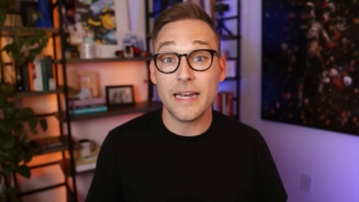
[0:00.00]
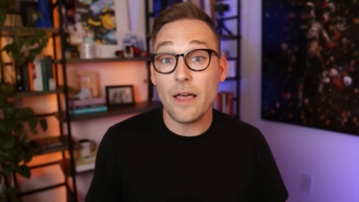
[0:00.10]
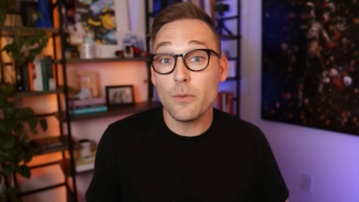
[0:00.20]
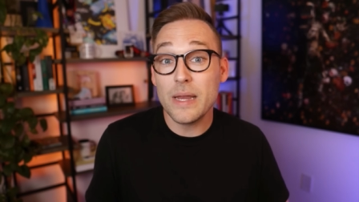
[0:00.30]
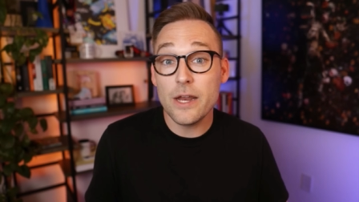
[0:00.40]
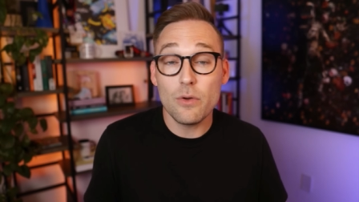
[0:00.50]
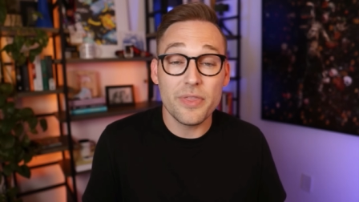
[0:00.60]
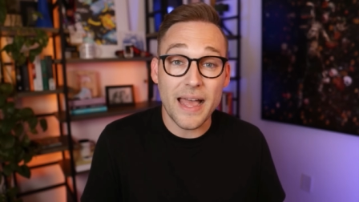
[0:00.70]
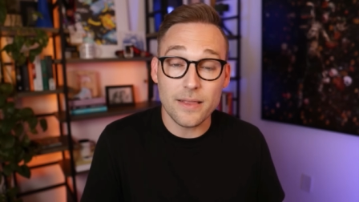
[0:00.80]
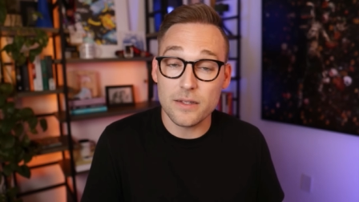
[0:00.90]
Now that we know
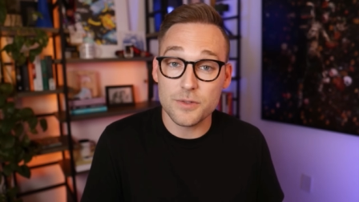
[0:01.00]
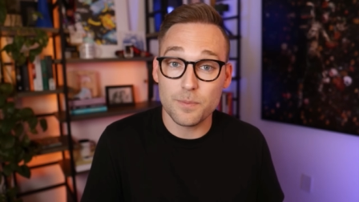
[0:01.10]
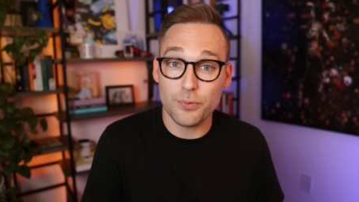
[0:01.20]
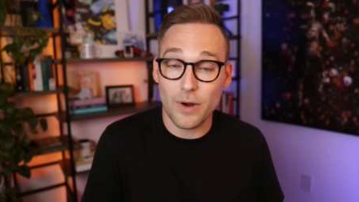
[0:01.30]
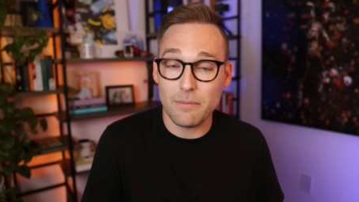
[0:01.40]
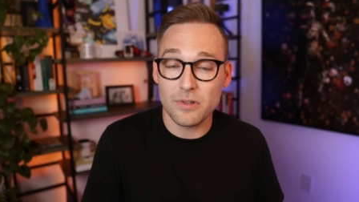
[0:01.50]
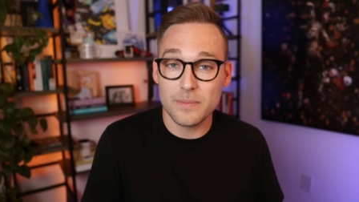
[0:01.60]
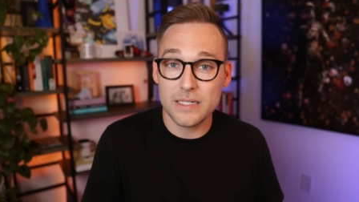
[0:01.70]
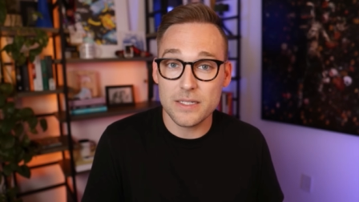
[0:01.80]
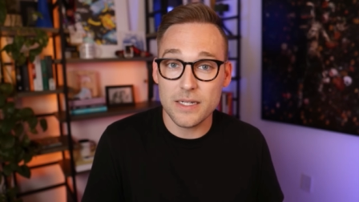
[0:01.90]
that this problem
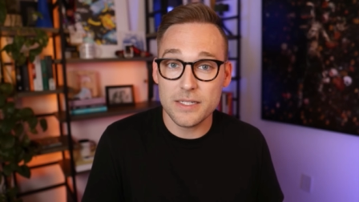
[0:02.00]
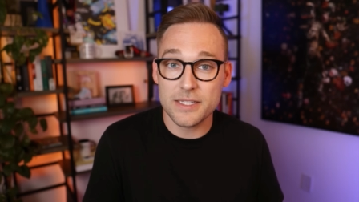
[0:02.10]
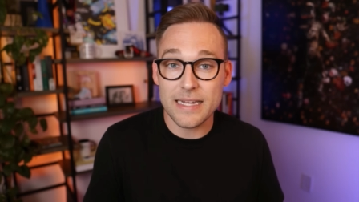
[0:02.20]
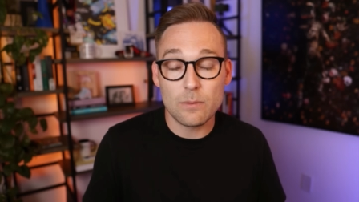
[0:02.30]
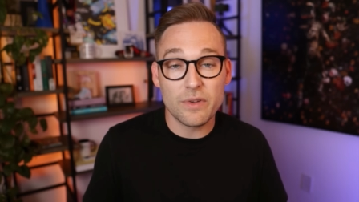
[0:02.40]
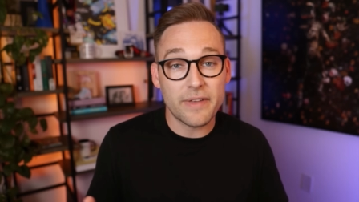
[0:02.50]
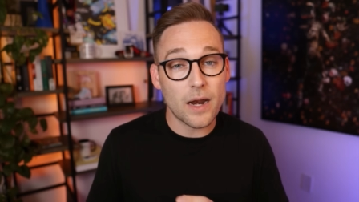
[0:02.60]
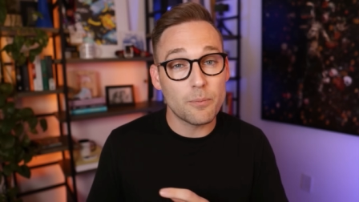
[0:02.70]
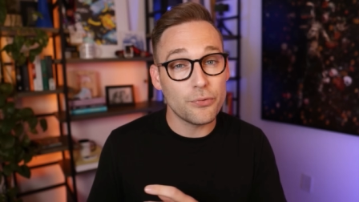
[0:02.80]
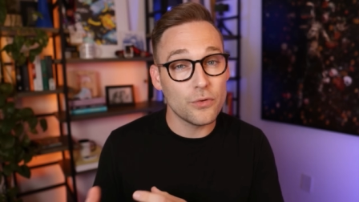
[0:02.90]
exists and we've kind
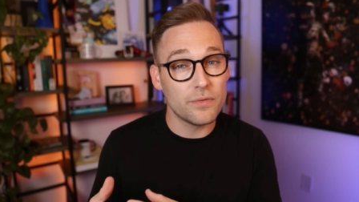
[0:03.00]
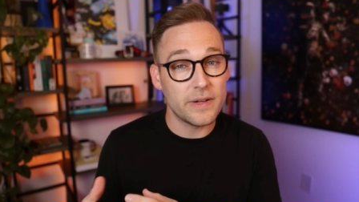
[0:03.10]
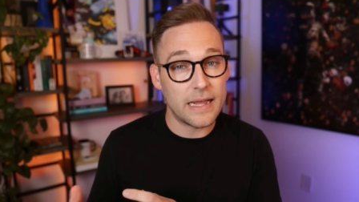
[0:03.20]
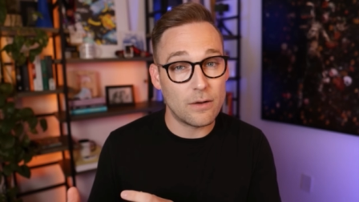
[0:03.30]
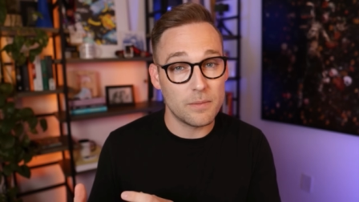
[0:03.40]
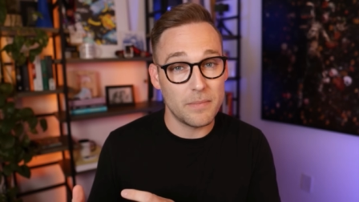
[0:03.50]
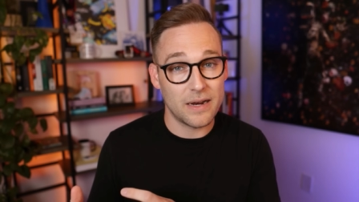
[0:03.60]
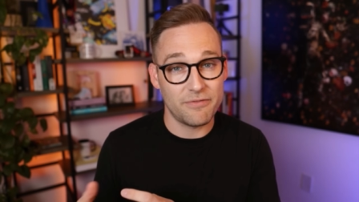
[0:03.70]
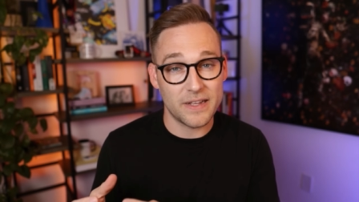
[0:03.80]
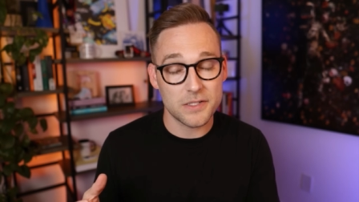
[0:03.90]
of proven how it
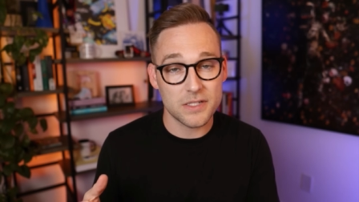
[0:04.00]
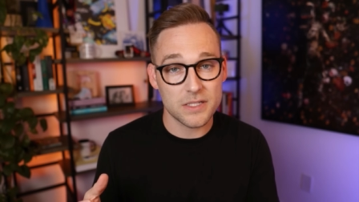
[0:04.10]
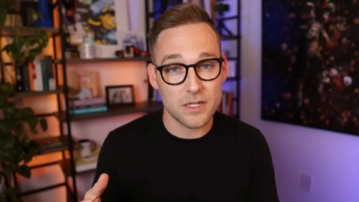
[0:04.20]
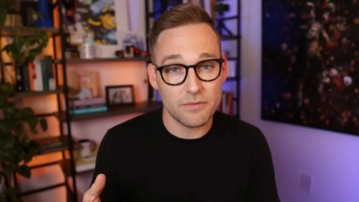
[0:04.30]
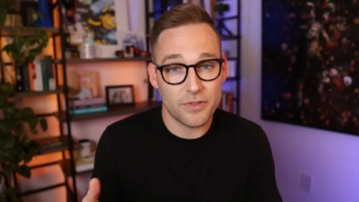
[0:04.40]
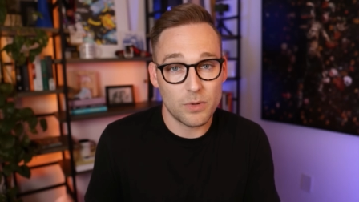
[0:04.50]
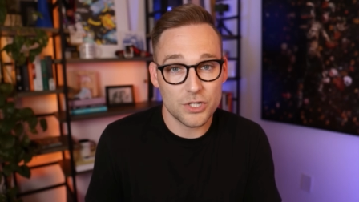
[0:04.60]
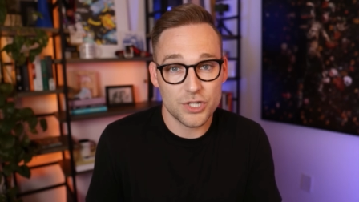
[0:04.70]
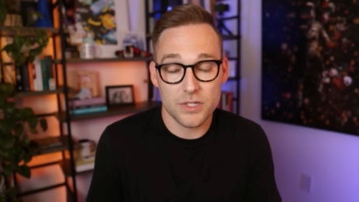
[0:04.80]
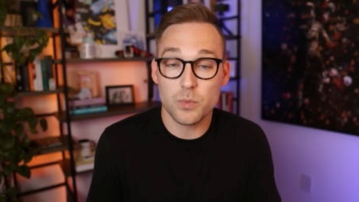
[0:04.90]
manifests itself, the
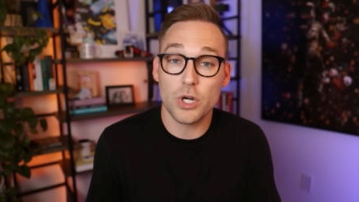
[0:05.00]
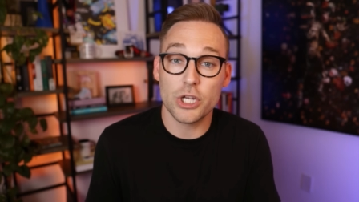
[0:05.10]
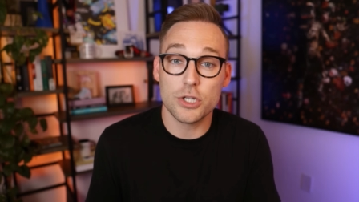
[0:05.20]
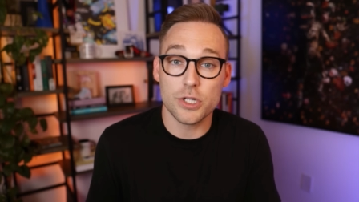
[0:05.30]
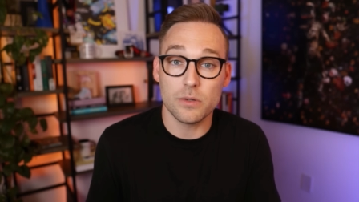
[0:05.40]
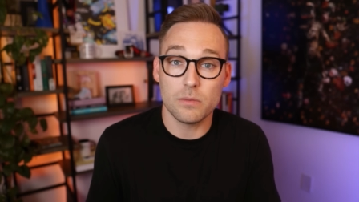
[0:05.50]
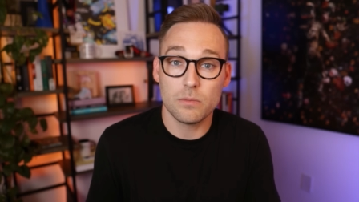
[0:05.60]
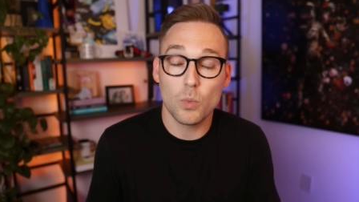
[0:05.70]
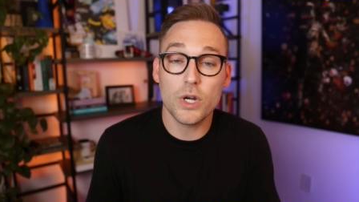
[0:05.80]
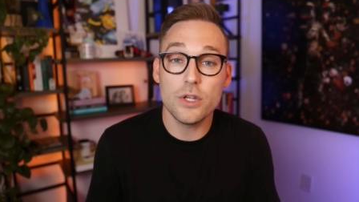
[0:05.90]
question is what do you do?
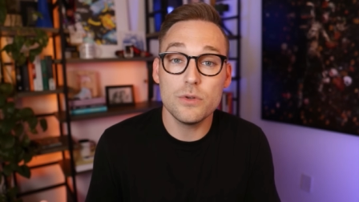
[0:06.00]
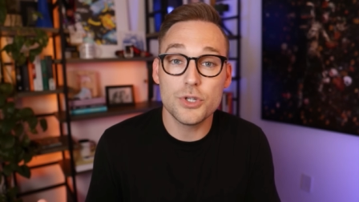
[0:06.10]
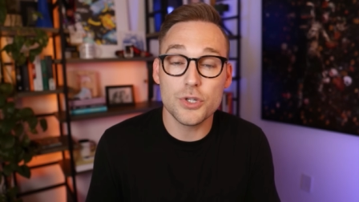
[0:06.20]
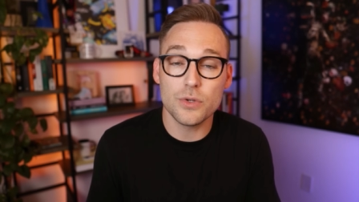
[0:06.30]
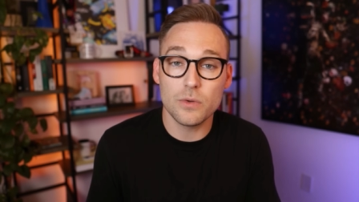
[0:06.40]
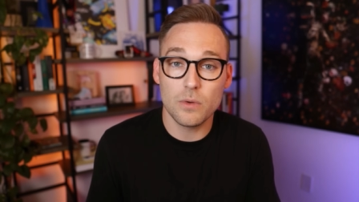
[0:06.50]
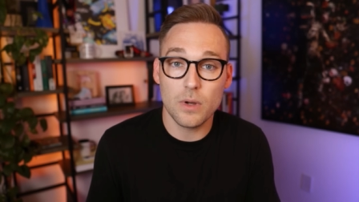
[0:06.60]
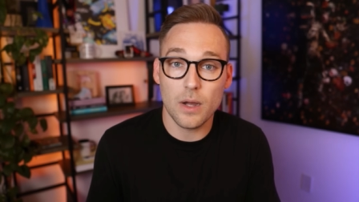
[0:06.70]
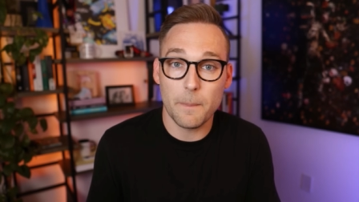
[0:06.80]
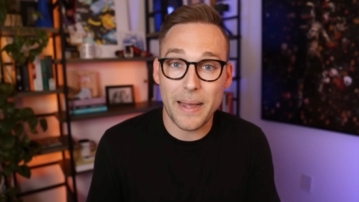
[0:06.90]
What do you
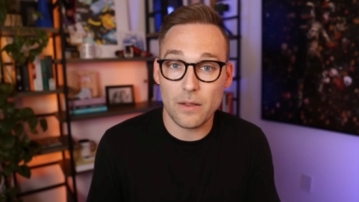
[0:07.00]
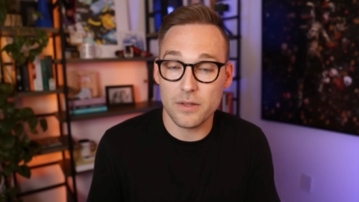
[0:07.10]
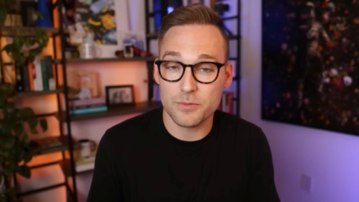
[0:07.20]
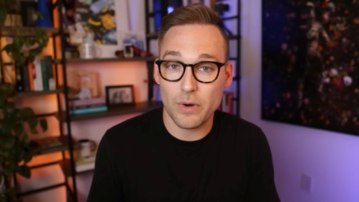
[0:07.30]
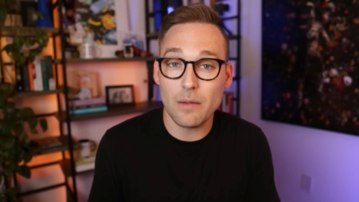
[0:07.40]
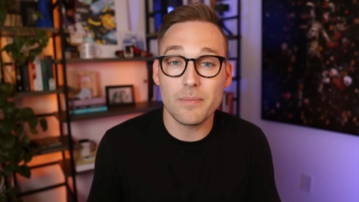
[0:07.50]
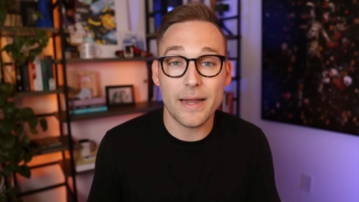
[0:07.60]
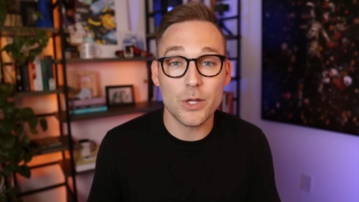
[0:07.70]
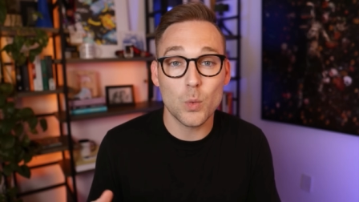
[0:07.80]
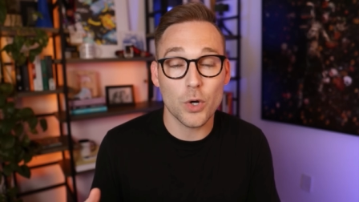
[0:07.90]
do about this problem? How
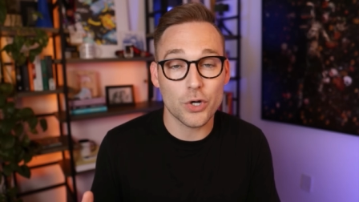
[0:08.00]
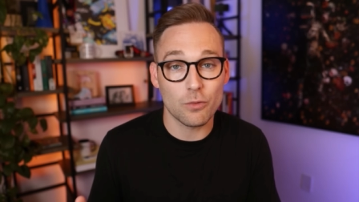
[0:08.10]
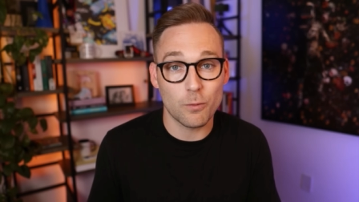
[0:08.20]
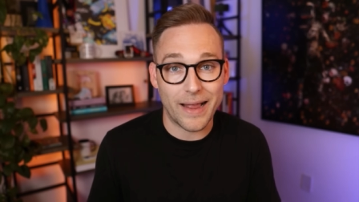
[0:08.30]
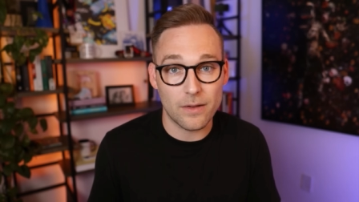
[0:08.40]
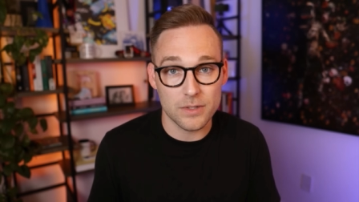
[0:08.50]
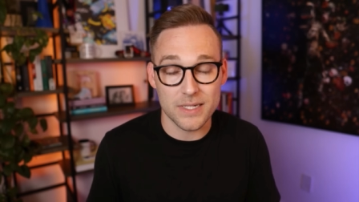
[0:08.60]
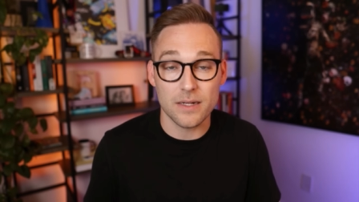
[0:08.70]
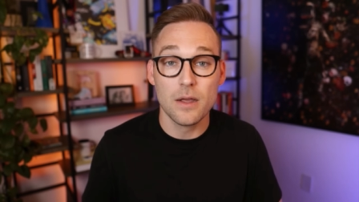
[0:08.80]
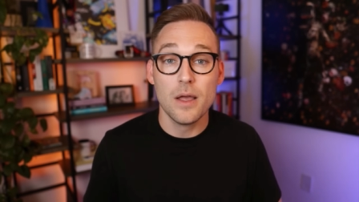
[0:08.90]
do you work around
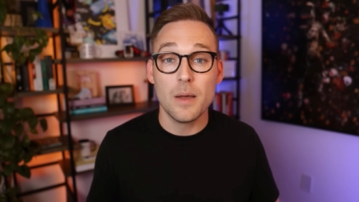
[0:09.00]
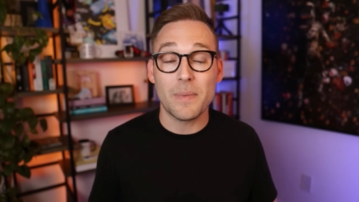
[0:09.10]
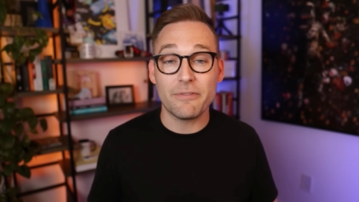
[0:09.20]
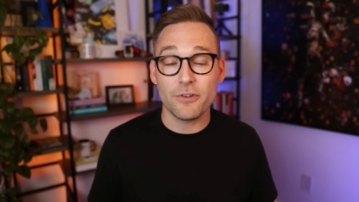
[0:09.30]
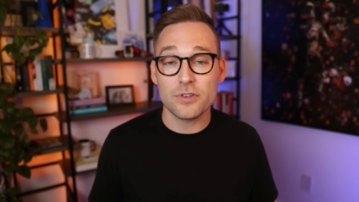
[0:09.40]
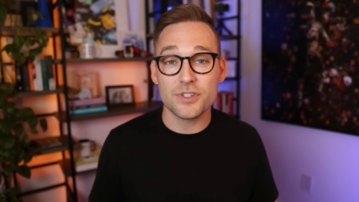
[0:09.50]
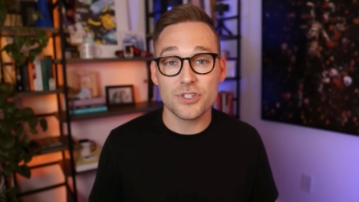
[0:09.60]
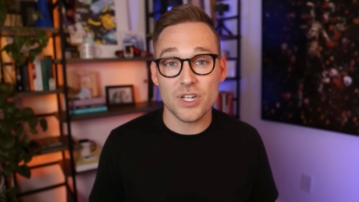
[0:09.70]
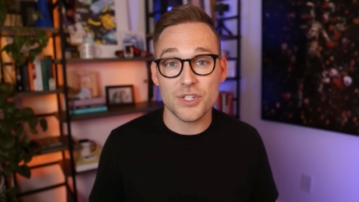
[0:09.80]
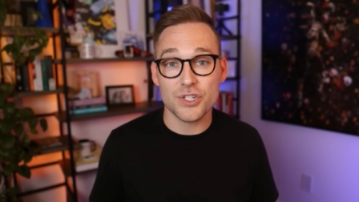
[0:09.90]
it? My first
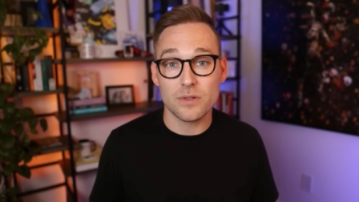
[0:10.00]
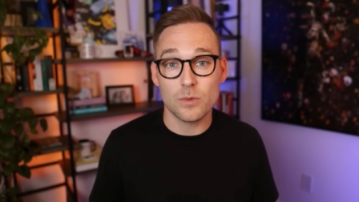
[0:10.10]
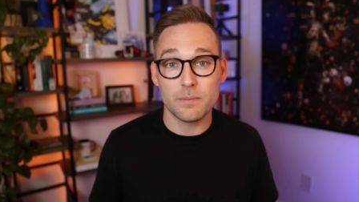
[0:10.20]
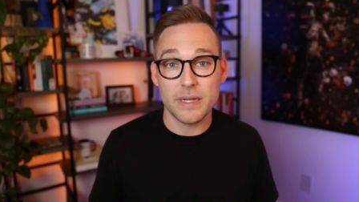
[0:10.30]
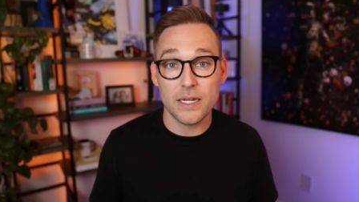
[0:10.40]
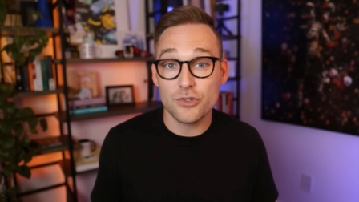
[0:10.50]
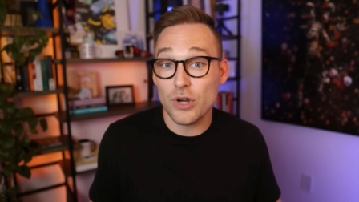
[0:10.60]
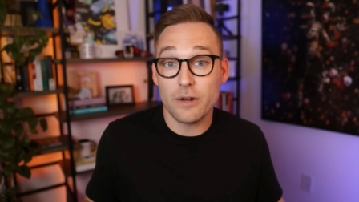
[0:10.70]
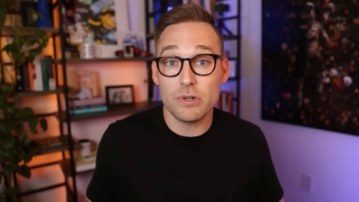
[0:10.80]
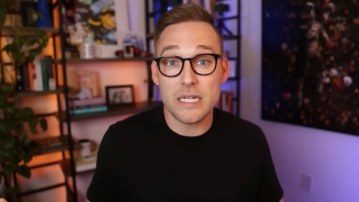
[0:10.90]
suggestion would be
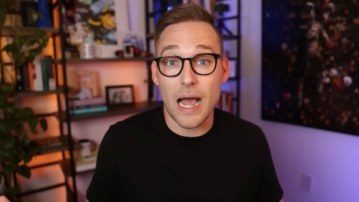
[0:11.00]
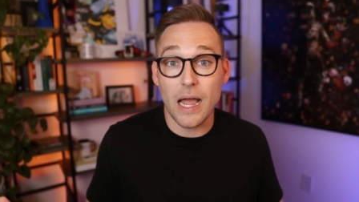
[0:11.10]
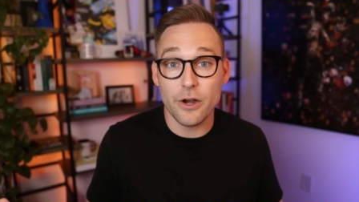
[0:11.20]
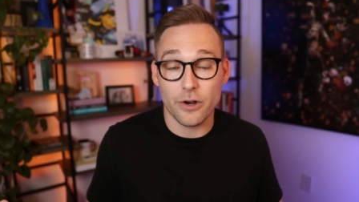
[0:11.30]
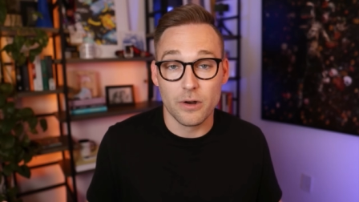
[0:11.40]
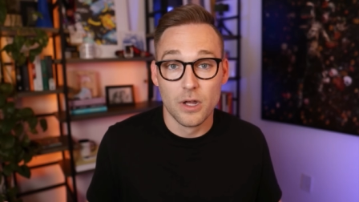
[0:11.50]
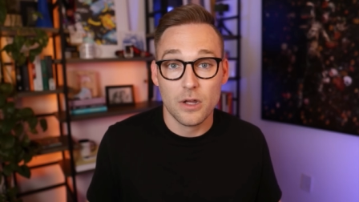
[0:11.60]
try to retire.